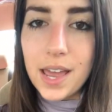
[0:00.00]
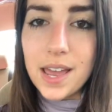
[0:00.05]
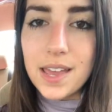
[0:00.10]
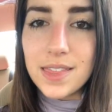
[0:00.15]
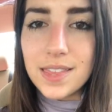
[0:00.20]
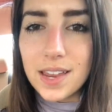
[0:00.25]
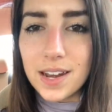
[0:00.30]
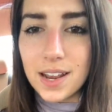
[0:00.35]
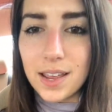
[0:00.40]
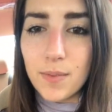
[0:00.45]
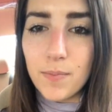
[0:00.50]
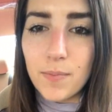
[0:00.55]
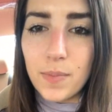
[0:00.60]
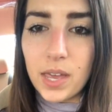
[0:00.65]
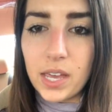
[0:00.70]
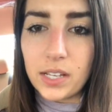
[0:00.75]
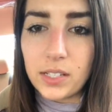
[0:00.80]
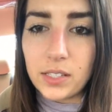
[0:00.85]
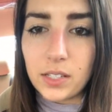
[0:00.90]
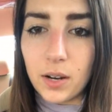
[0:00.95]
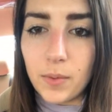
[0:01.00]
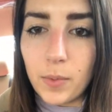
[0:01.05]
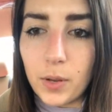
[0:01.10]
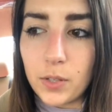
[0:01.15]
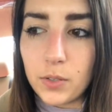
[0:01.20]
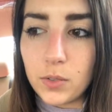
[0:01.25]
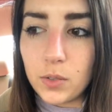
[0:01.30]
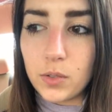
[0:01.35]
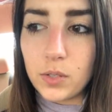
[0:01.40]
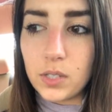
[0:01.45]
and then it makes our
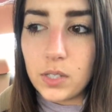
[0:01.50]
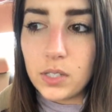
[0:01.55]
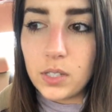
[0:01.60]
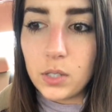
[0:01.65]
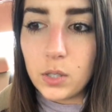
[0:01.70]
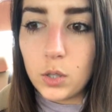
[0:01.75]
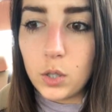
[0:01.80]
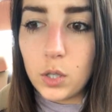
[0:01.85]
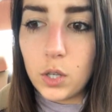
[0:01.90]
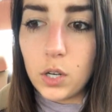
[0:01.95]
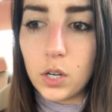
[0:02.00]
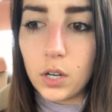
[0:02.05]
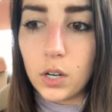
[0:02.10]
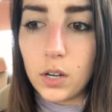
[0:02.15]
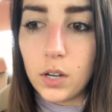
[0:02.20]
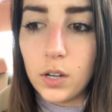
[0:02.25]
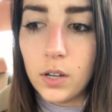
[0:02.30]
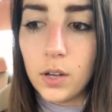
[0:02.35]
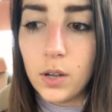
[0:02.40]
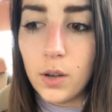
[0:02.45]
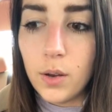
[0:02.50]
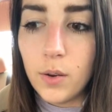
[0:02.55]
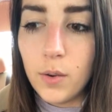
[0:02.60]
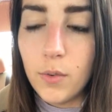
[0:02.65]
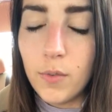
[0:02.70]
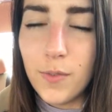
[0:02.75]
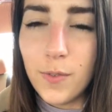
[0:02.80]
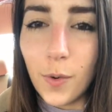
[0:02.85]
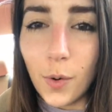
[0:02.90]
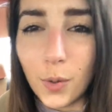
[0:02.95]
muscles look
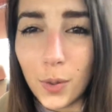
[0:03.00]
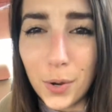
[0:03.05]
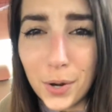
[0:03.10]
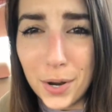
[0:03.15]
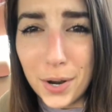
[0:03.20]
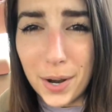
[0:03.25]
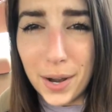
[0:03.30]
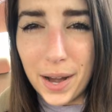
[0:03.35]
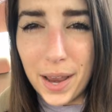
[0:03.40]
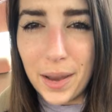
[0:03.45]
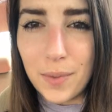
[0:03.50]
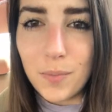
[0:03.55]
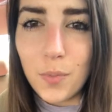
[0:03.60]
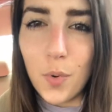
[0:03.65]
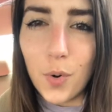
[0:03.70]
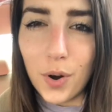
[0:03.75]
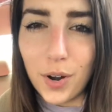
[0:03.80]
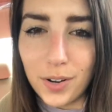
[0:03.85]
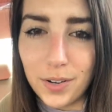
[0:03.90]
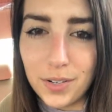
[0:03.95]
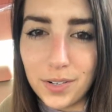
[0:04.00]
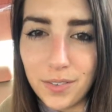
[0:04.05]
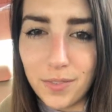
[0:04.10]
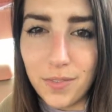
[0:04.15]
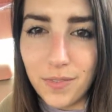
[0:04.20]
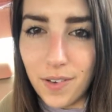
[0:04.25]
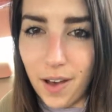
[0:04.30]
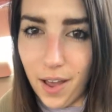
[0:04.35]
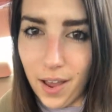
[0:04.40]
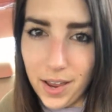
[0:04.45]
fuller and more
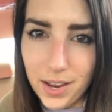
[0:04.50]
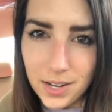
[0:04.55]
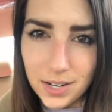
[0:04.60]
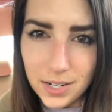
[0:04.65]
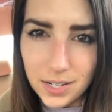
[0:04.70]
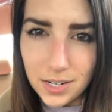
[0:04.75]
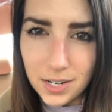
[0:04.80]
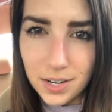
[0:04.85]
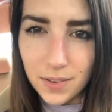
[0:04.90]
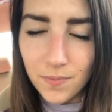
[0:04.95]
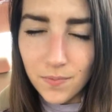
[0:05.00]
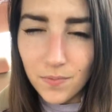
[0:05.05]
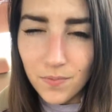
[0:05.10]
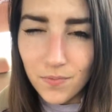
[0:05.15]
defined.